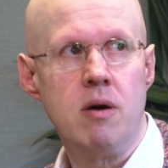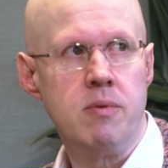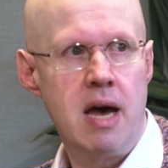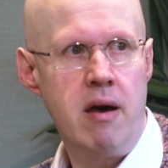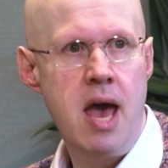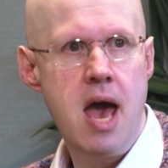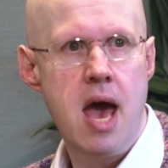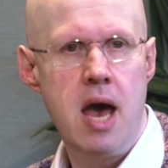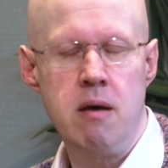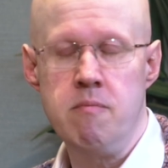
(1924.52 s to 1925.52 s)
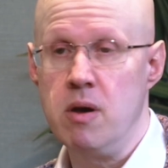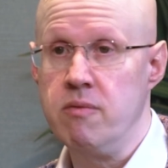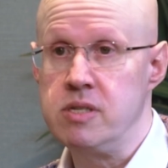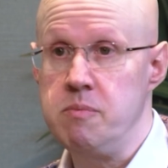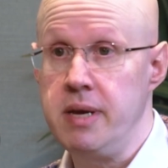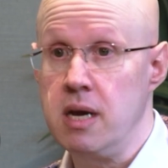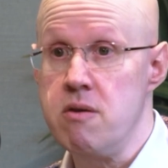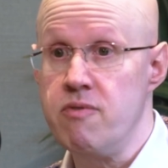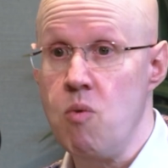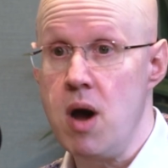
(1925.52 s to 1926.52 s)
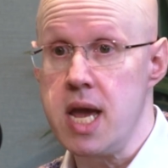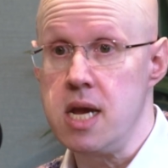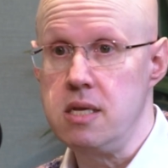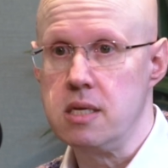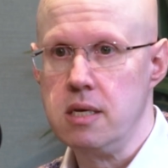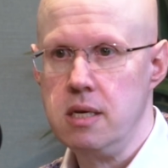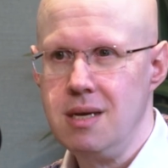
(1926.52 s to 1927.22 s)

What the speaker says: up without hair and obviously being overweight,